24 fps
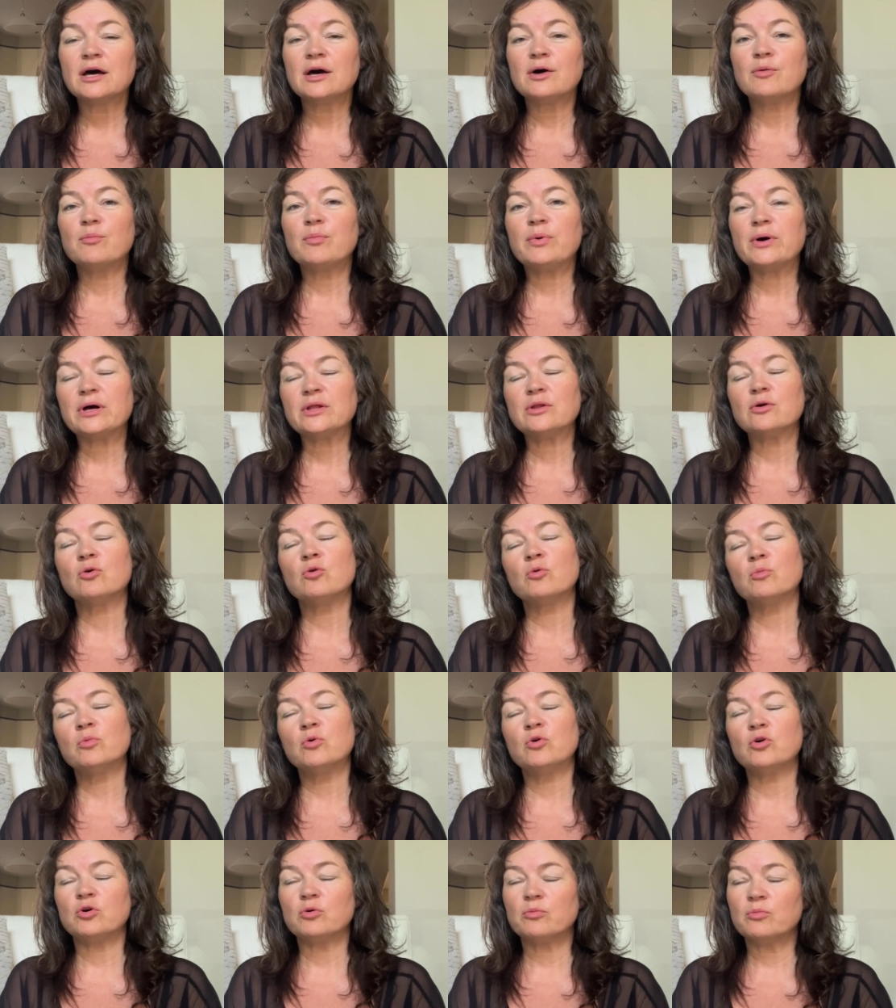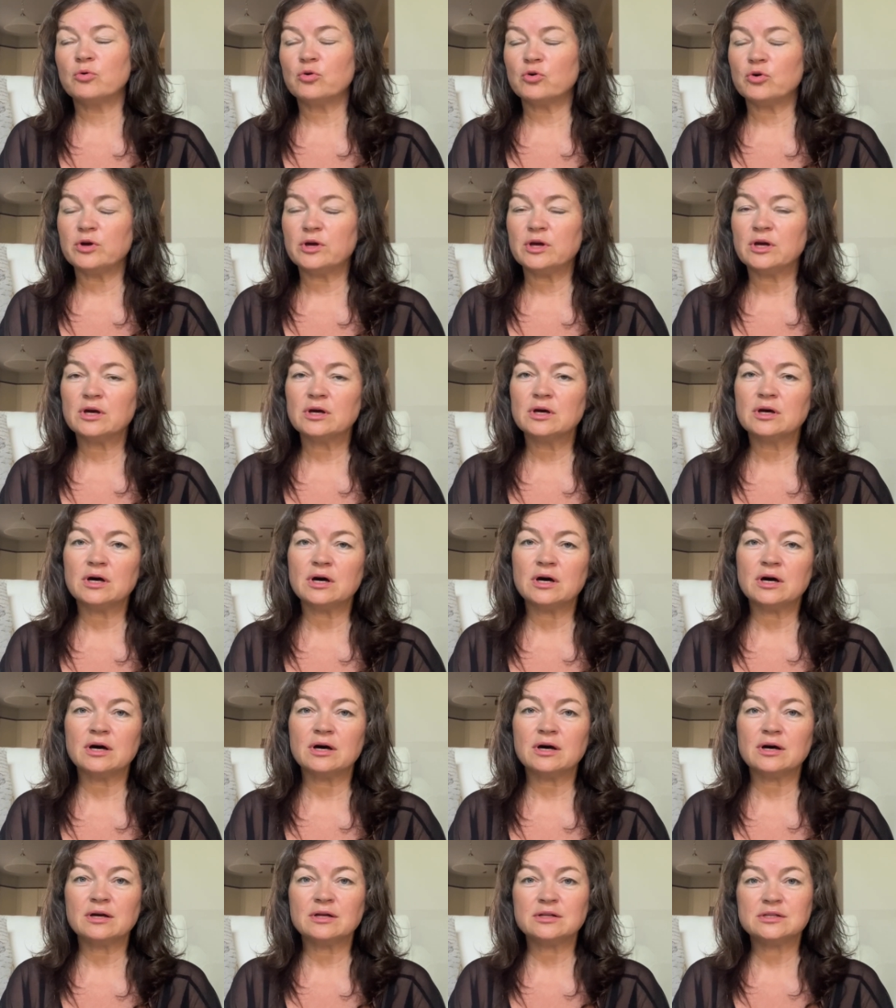But oh boy,
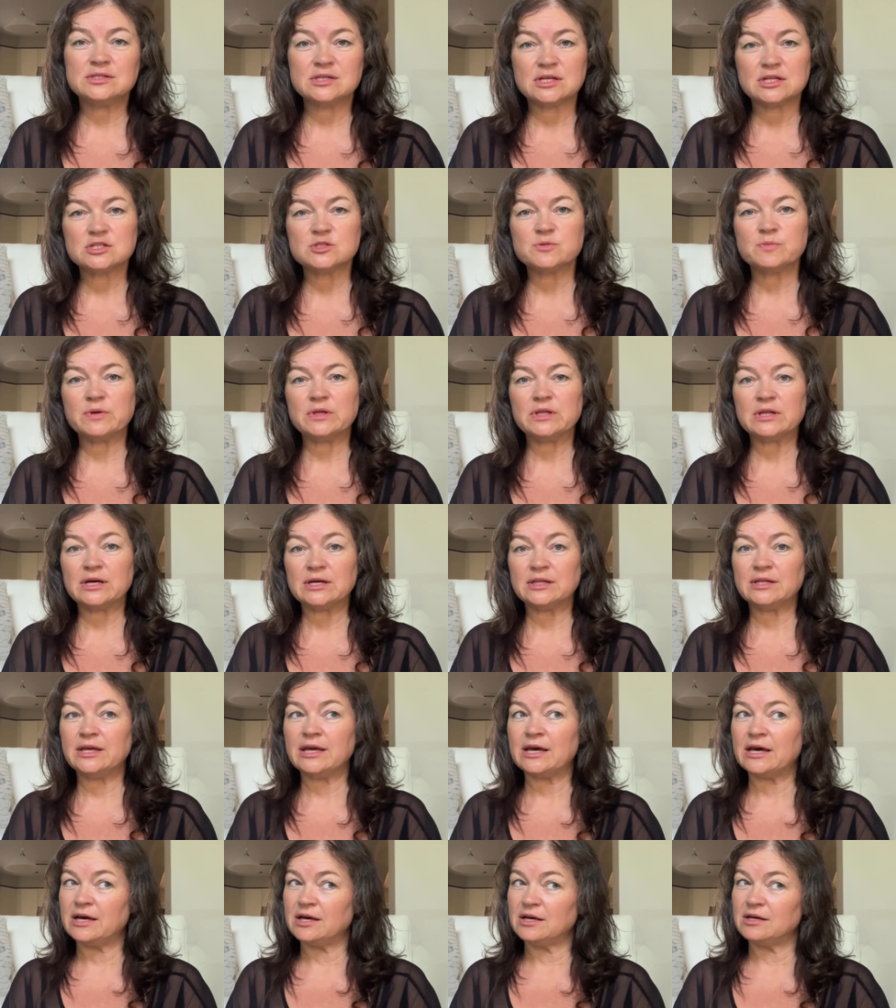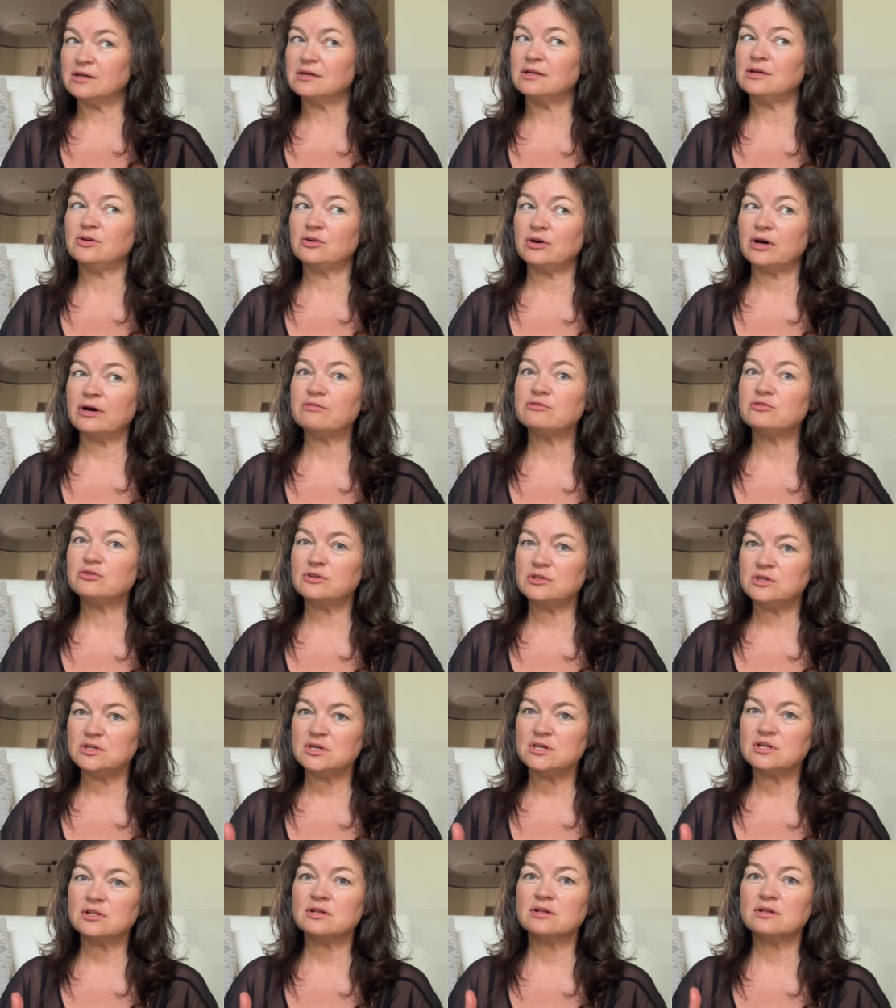it tells me that, you have to
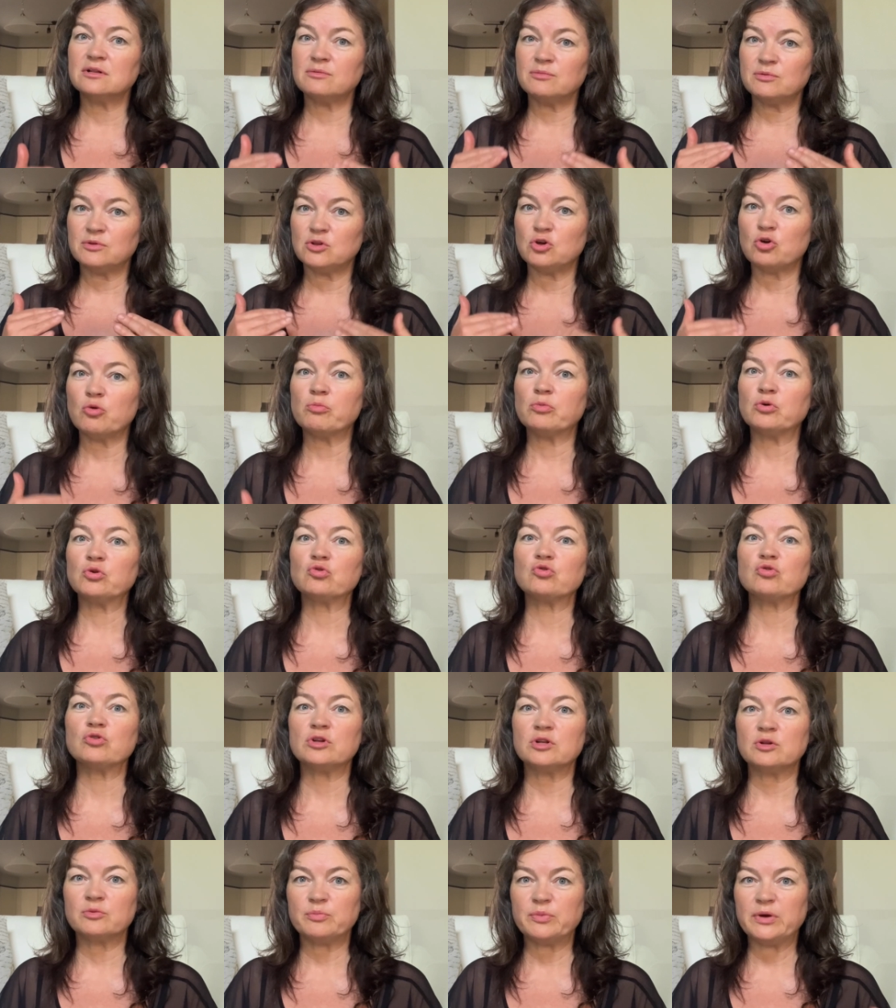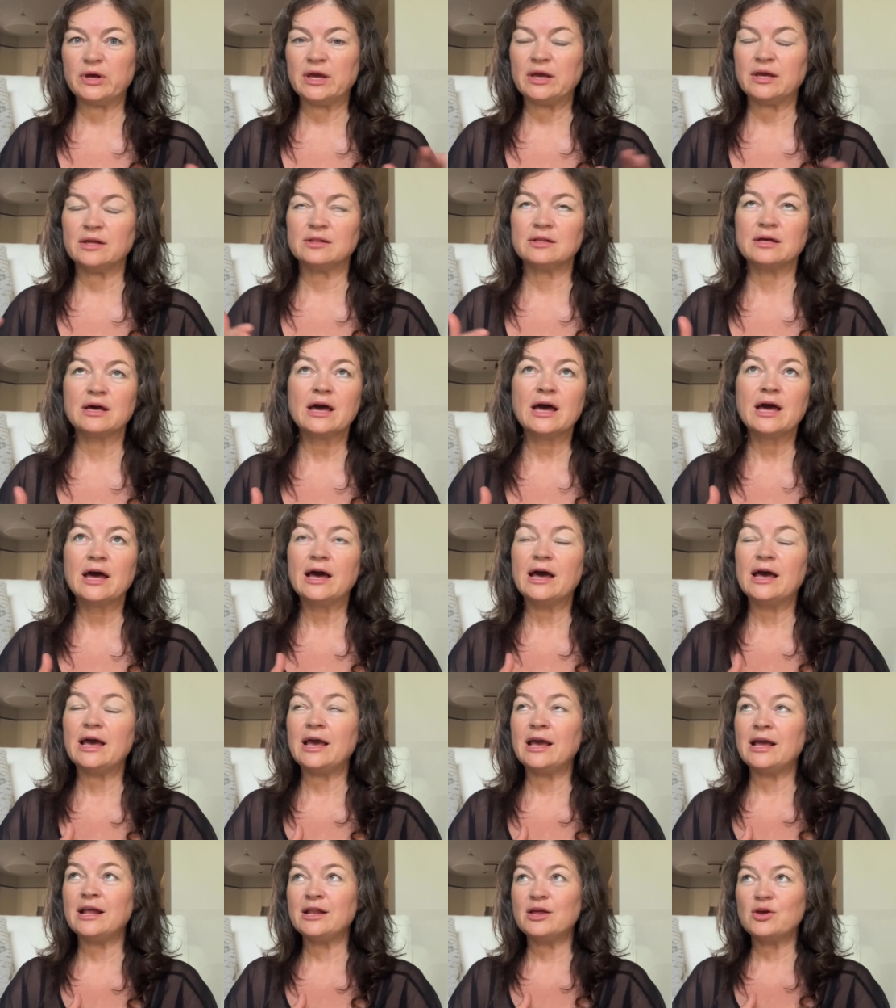deal with your emotional pain
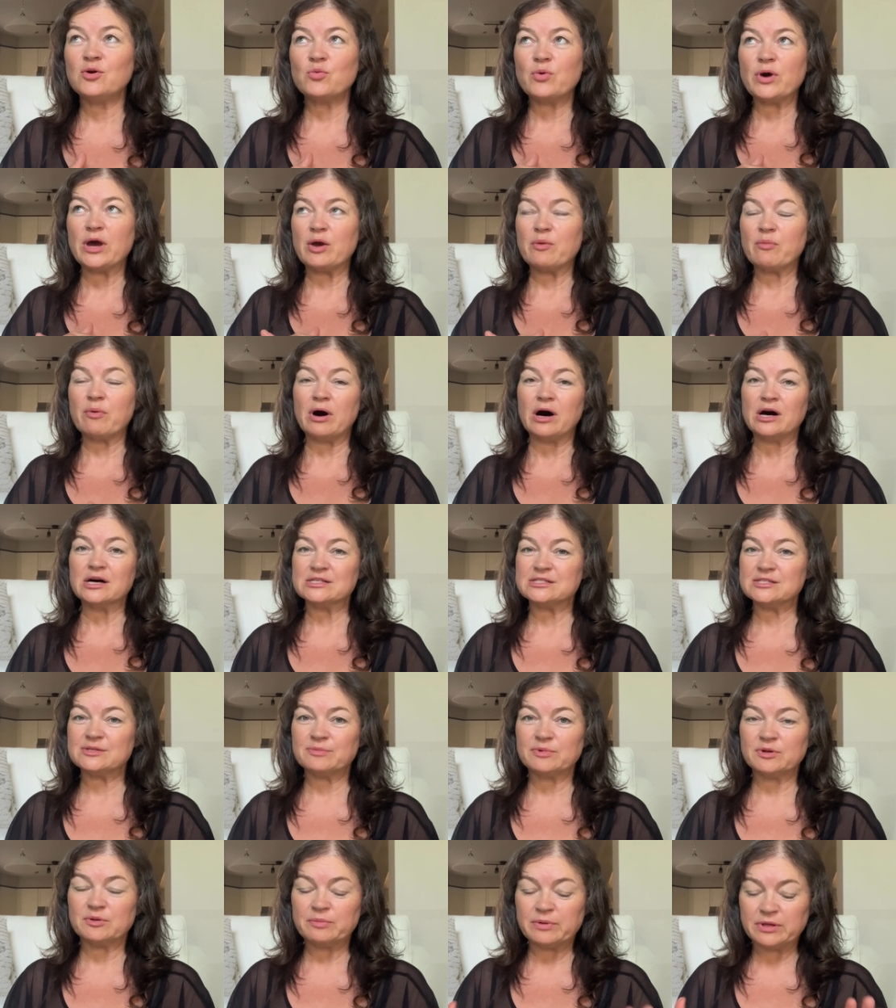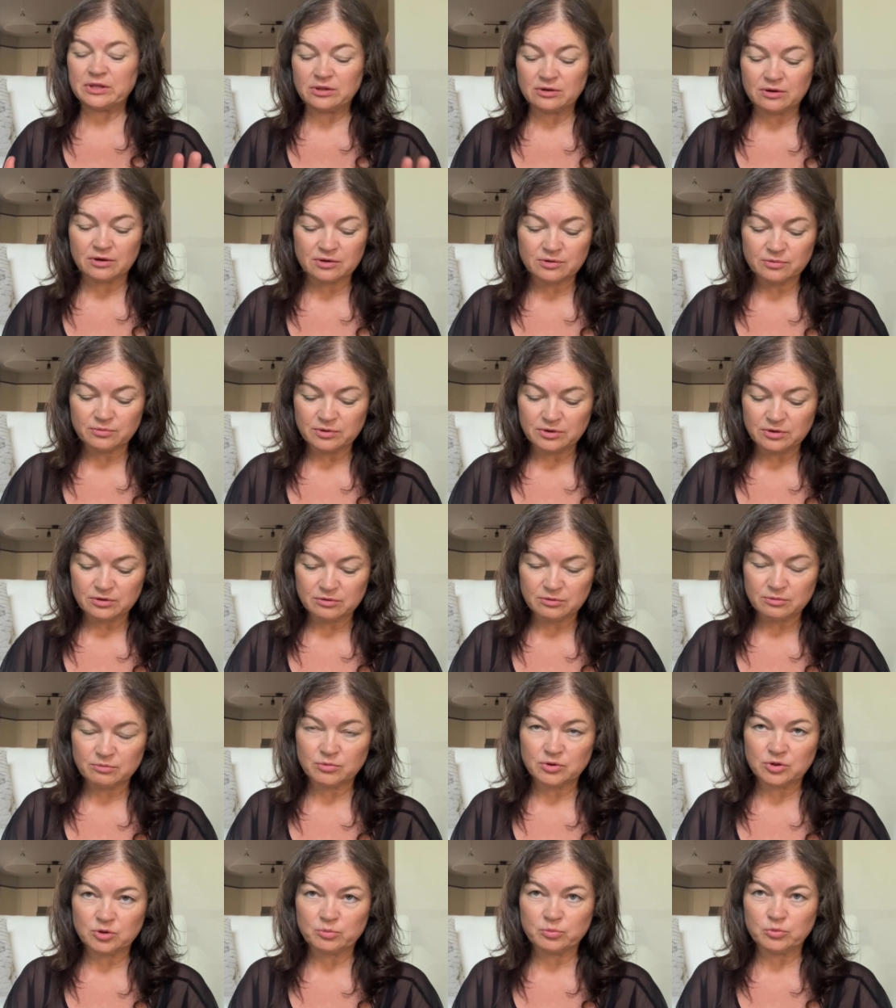any way possible, but not with
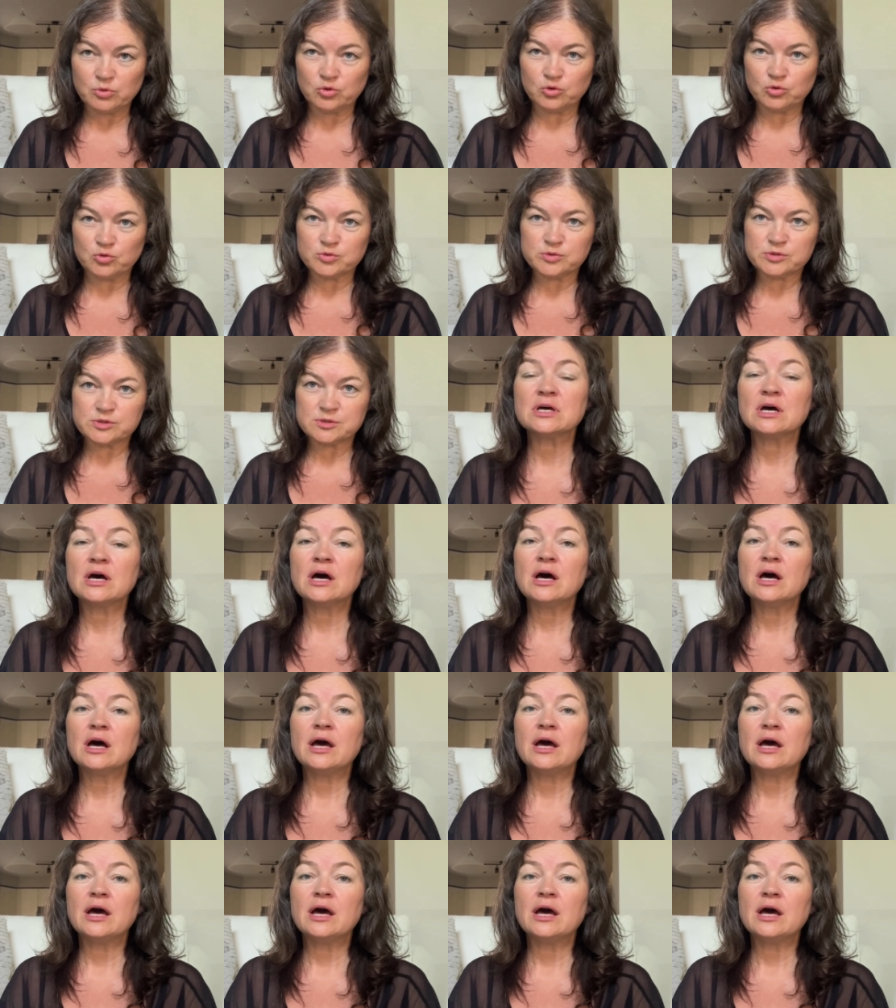the booze.